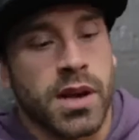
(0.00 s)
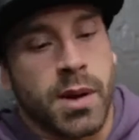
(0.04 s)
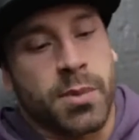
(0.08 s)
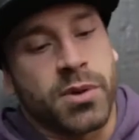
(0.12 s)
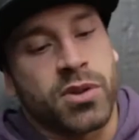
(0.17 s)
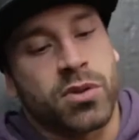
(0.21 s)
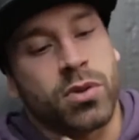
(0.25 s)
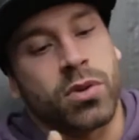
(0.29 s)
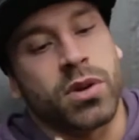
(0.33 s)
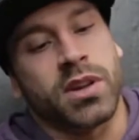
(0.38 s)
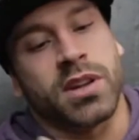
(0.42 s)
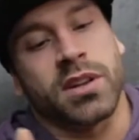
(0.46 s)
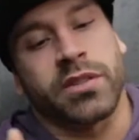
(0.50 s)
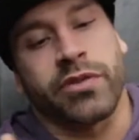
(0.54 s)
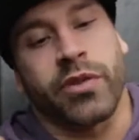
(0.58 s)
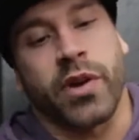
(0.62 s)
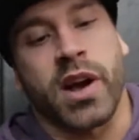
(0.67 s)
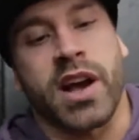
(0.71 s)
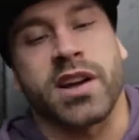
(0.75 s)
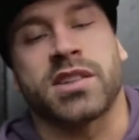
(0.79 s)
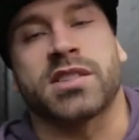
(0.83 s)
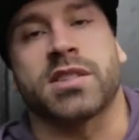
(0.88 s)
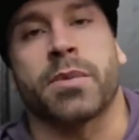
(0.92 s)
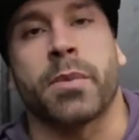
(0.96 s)
I've been doing this
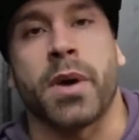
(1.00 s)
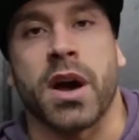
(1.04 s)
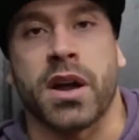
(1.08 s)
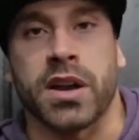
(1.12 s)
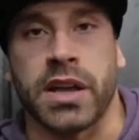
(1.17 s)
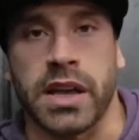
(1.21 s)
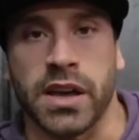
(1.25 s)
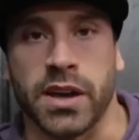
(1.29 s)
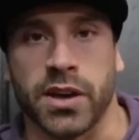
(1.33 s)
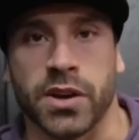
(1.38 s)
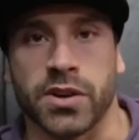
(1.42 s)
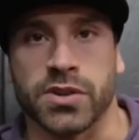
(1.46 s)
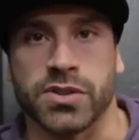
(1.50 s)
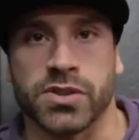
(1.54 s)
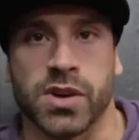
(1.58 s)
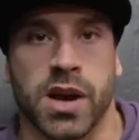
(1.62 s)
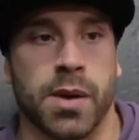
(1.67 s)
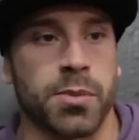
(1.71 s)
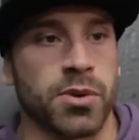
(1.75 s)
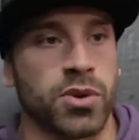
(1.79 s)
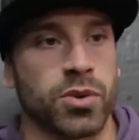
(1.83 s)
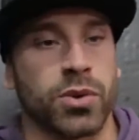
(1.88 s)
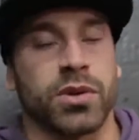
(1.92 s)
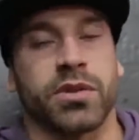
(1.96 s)
for X amount of years.
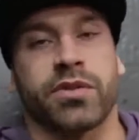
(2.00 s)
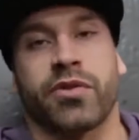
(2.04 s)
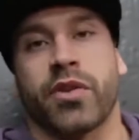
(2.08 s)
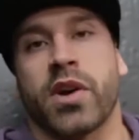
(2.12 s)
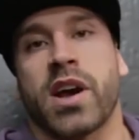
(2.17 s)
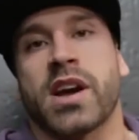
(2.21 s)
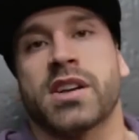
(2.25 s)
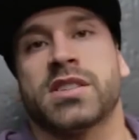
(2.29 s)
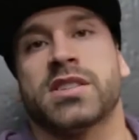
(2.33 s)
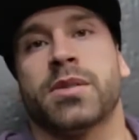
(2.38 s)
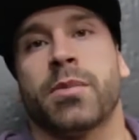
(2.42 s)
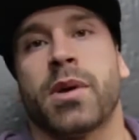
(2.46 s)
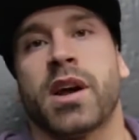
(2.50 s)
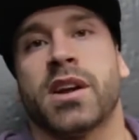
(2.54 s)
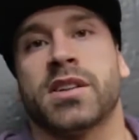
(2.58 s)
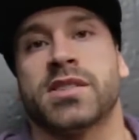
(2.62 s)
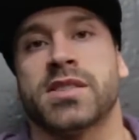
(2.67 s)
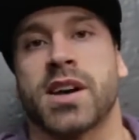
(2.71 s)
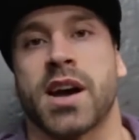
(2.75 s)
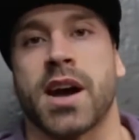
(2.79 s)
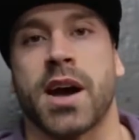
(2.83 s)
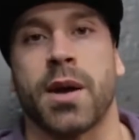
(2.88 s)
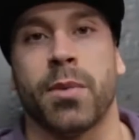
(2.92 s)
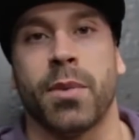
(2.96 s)
I've been doing this for X amount of
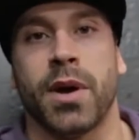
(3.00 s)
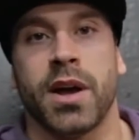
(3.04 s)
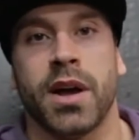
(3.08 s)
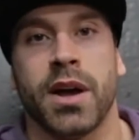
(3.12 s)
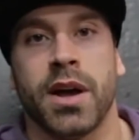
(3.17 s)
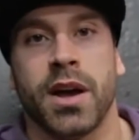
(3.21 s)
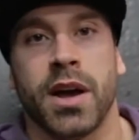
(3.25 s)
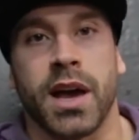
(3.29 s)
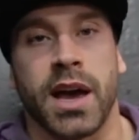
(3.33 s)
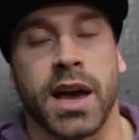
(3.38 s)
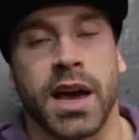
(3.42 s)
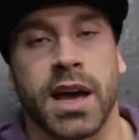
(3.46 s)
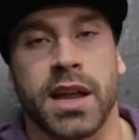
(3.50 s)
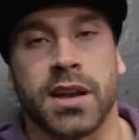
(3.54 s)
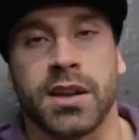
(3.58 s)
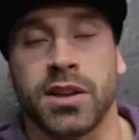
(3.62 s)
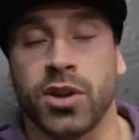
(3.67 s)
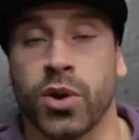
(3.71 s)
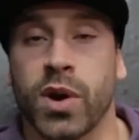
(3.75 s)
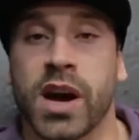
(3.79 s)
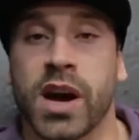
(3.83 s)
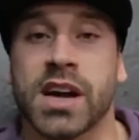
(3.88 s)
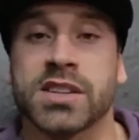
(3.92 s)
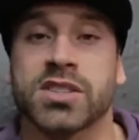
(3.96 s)
time.
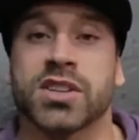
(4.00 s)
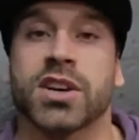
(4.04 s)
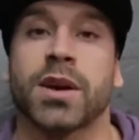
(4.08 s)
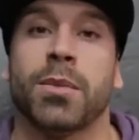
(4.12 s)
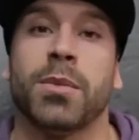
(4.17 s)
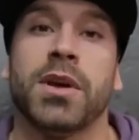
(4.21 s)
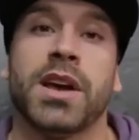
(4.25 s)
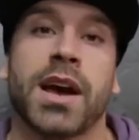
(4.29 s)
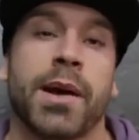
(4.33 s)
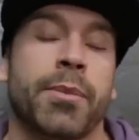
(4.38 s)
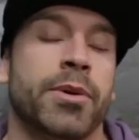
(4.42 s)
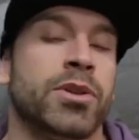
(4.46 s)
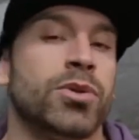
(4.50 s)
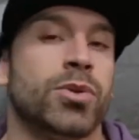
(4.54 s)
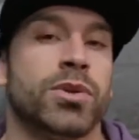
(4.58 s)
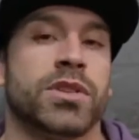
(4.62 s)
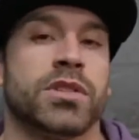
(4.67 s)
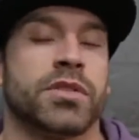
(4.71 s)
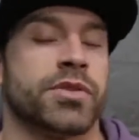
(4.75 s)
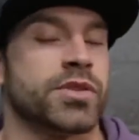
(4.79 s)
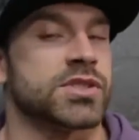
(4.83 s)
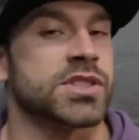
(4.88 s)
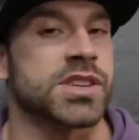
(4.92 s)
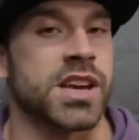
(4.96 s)
And you guys look at me, I've been doing
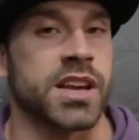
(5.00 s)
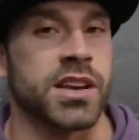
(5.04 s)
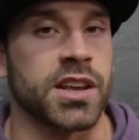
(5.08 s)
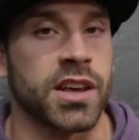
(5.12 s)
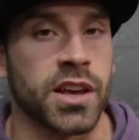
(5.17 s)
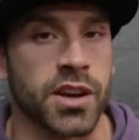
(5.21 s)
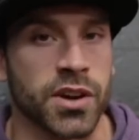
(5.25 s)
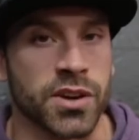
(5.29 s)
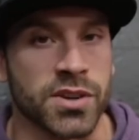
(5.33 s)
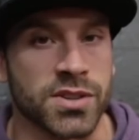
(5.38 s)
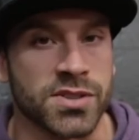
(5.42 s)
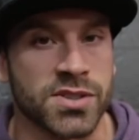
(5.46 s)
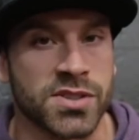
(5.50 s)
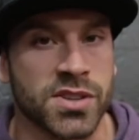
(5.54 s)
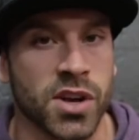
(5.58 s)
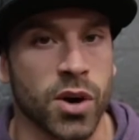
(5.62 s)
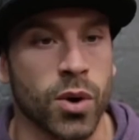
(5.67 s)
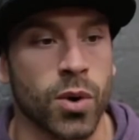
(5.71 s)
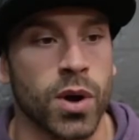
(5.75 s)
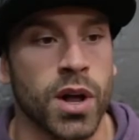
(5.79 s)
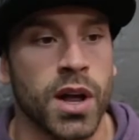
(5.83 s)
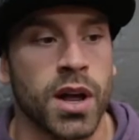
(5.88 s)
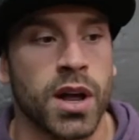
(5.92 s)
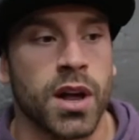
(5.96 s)
this for 10 years.
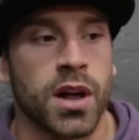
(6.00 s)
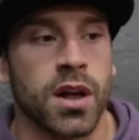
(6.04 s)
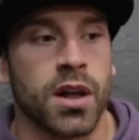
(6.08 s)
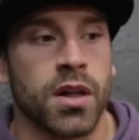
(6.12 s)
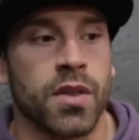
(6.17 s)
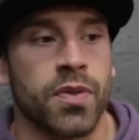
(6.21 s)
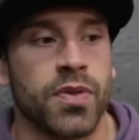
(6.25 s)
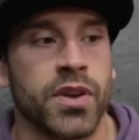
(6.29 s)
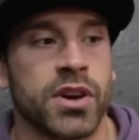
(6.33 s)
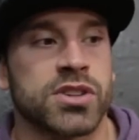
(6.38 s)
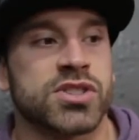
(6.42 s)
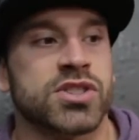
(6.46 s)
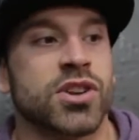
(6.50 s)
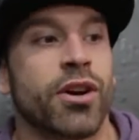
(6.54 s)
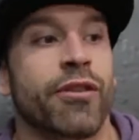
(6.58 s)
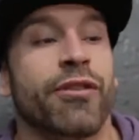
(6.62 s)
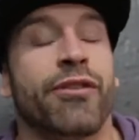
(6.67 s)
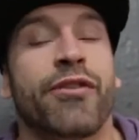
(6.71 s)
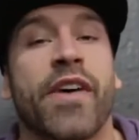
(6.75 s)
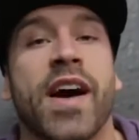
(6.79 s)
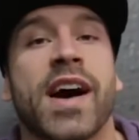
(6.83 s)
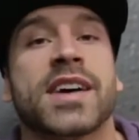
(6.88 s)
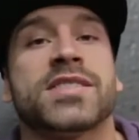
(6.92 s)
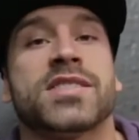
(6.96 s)
So there's no
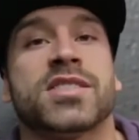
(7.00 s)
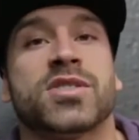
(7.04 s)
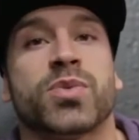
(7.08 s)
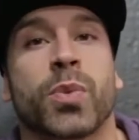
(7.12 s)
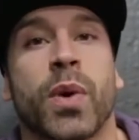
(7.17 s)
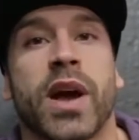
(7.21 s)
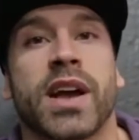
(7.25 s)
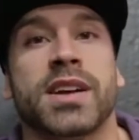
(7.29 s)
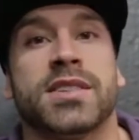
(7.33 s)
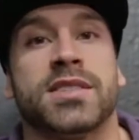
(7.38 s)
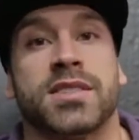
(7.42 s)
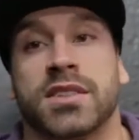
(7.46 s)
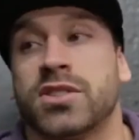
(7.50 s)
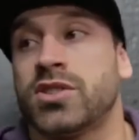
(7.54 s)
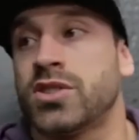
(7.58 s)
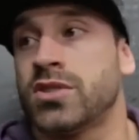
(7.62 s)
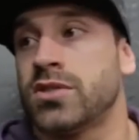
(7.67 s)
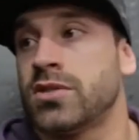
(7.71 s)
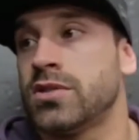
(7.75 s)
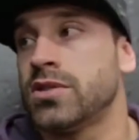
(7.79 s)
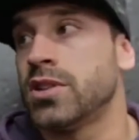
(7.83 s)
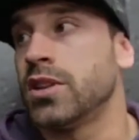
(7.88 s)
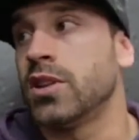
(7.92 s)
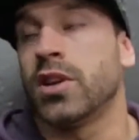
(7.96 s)
fastest way
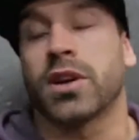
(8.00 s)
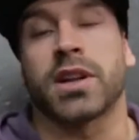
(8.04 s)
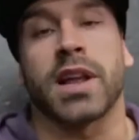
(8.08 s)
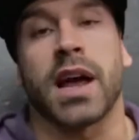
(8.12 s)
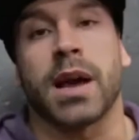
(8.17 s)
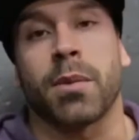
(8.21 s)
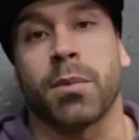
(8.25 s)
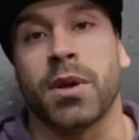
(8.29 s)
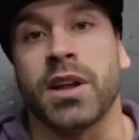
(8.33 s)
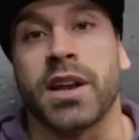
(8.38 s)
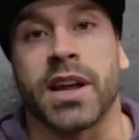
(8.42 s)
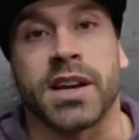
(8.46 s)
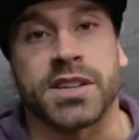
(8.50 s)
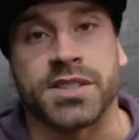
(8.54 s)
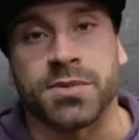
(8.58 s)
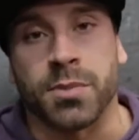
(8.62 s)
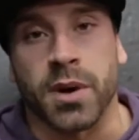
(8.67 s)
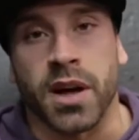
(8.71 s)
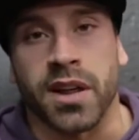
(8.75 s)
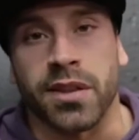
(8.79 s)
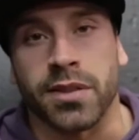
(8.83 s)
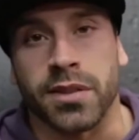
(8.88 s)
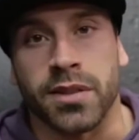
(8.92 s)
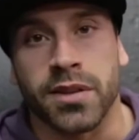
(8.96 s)
to look like me next
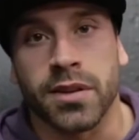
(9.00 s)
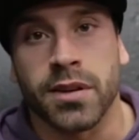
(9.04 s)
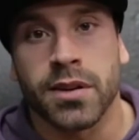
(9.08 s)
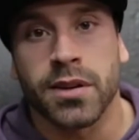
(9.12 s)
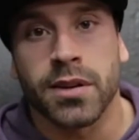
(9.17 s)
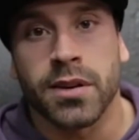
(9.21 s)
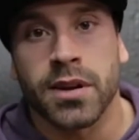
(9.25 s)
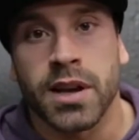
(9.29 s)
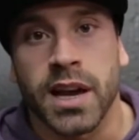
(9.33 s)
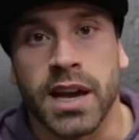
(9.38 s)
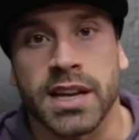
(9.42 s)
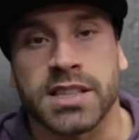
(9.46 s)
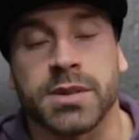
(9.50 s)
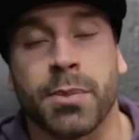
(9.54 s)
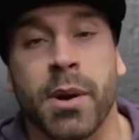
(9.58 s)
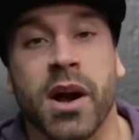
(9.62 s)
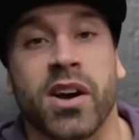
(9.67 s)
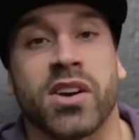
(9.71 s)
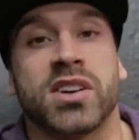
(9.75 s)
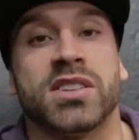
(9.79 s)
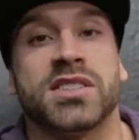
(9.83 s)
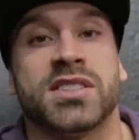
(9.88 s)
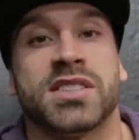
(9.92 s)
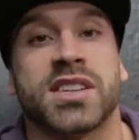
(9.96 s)
month. It's
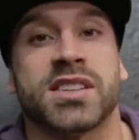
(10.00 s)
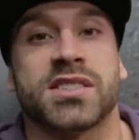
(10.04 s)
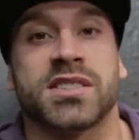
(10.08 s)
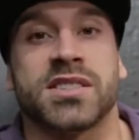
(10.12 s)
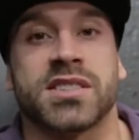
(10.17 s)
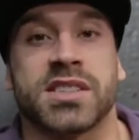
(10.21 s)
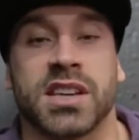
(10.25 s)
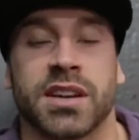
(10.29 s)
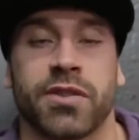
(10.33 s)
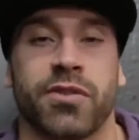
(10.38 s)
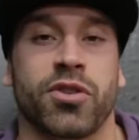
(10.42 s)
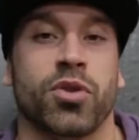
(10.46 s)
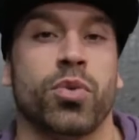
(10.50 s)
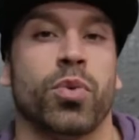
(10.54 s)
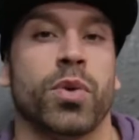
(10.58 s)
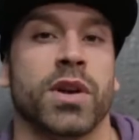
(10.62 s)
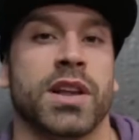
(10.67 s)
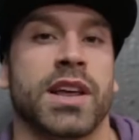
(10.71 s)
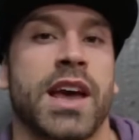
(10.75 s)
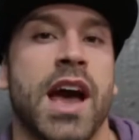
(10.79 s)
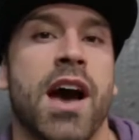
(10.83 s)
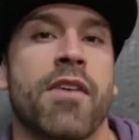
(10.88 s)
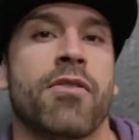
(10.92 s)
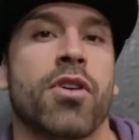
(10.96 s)
about consistency. If you
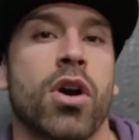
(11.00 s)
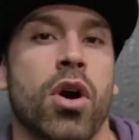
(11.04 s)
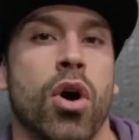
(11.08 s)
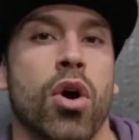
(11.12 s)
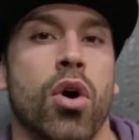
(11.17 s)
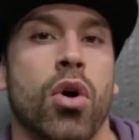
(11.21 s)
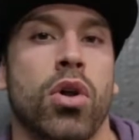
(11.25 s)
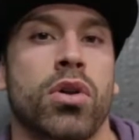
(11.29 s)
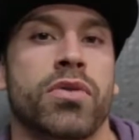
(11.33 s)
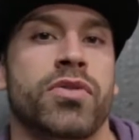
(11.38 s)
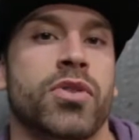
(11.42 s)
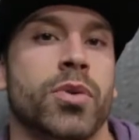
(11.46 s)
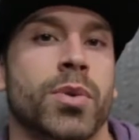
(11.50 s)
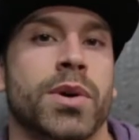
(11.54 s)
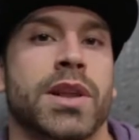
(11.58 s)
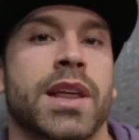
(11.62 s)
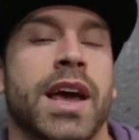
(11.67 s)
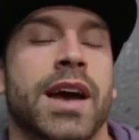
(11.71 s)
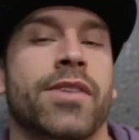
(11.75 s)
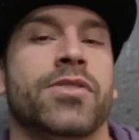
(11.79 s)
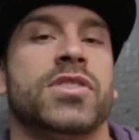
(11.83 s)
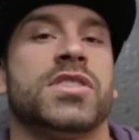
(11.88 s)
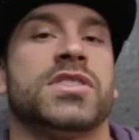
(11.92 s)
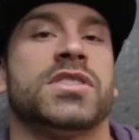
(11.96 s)
really have a goal, if you really
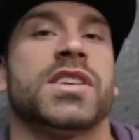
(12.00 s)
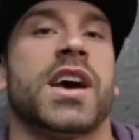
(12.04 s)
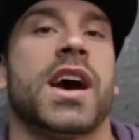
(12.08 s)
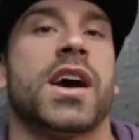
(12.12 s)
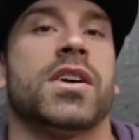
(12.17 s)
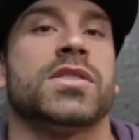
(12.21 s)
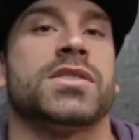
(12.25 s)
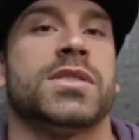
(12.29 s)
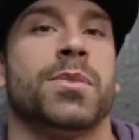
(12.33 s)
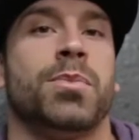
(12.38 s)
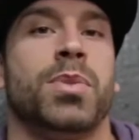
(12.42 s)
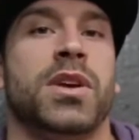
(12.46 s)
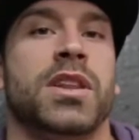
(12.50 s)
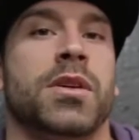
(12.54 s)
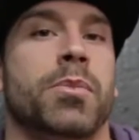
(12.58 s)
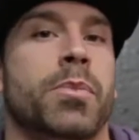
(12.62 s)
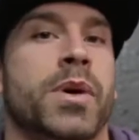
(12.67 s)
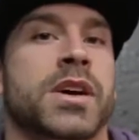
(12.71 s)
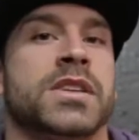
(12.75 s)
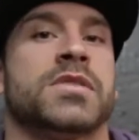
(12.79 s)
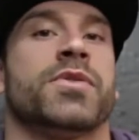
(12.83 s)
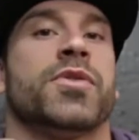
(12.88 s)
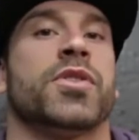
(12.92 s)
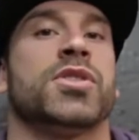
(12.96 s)
have a desire to be the
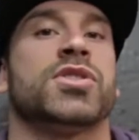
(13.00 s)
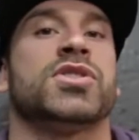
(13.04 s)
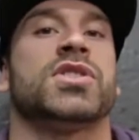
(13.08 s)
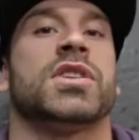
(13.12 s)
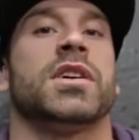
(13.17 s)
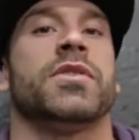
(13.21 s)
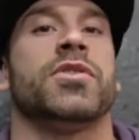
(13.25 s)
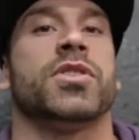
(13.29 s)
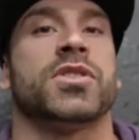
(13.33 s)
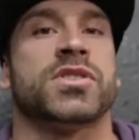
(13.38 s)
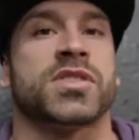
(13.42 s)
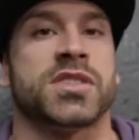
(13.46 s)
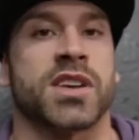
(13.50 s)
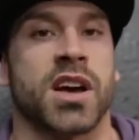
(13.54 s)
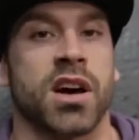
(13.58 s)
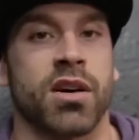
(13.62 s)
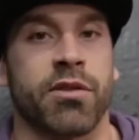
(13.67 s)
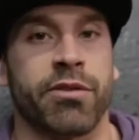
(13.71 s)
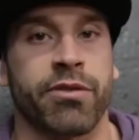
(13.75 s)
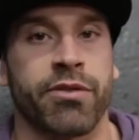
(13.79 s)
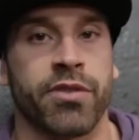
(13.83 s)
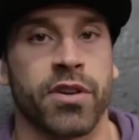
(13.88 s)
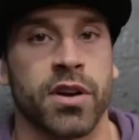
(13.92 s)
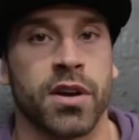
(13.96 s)
best version of
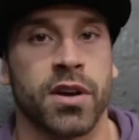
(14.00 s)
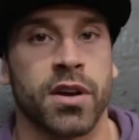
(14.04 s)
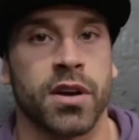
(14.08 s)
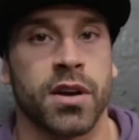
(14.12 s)
yourself,